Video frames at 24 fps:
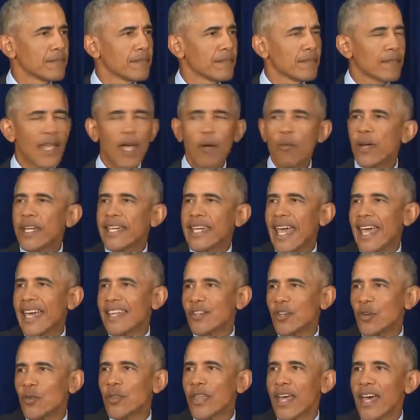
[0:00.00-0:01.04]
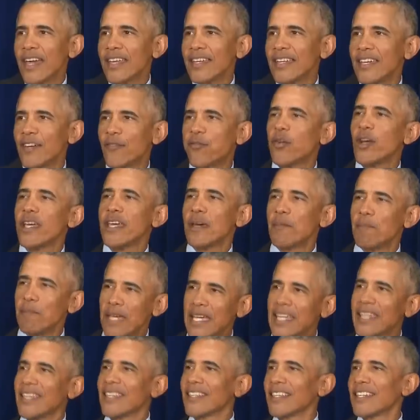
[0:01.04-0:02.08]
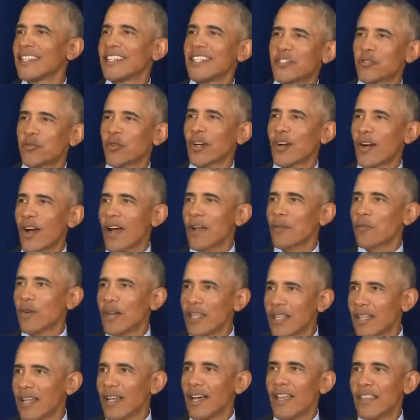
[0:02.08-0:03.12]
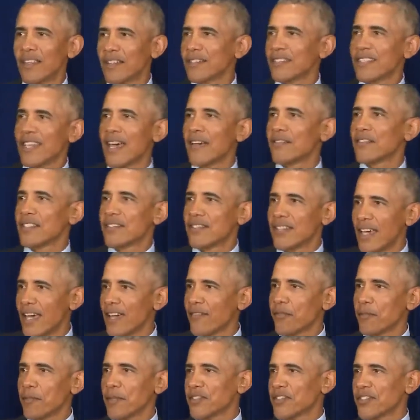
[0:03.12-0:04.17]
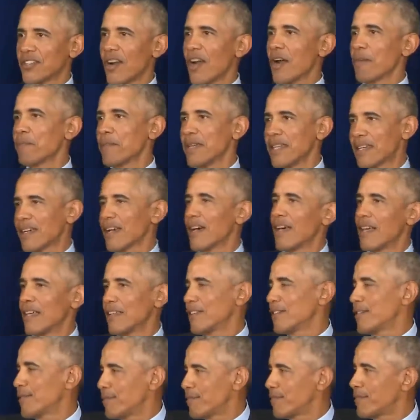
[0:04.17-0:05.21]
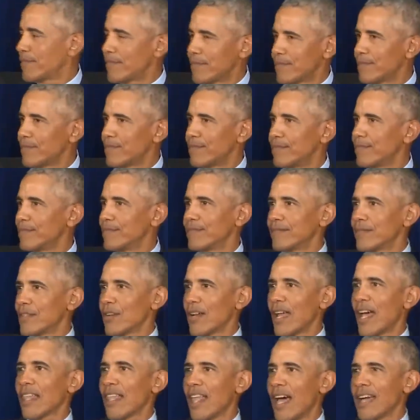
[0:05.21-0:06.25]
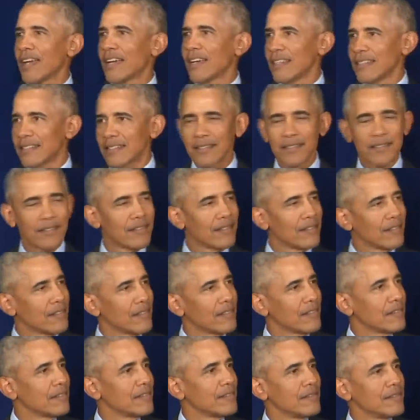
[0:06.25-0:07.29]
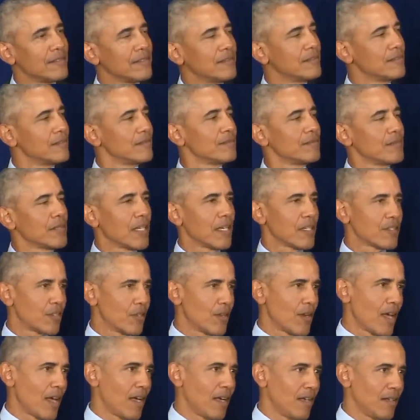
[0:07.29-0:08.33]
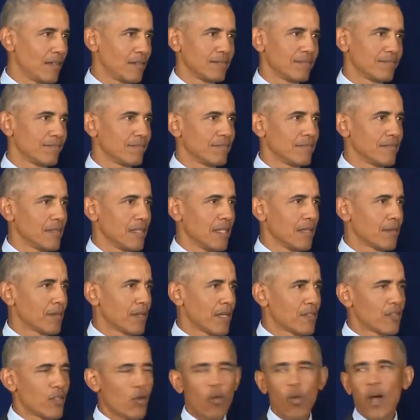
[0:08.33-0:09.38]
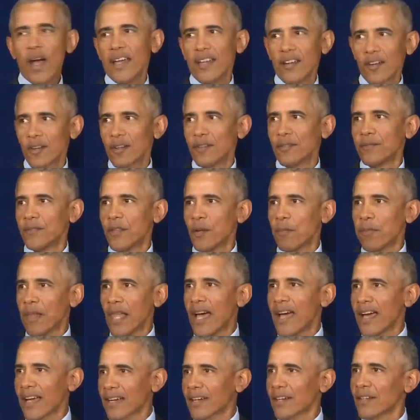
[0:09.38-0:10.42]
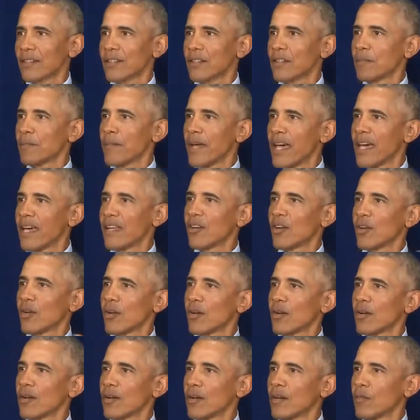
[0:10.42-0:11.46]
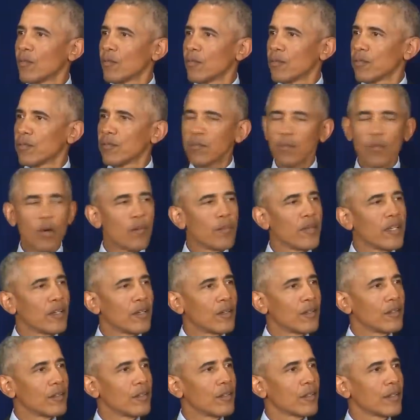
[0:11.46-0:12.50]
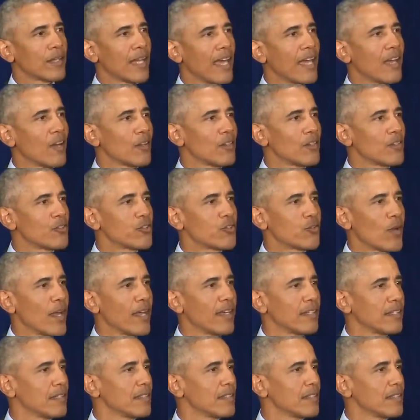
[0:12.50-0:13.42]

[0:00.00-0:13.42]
And we can't do that if we immediately disregard what others have to say from the start because they're not like us, because they're not, because they're white or they're black or they're man or a woman or they're gay or they're straight.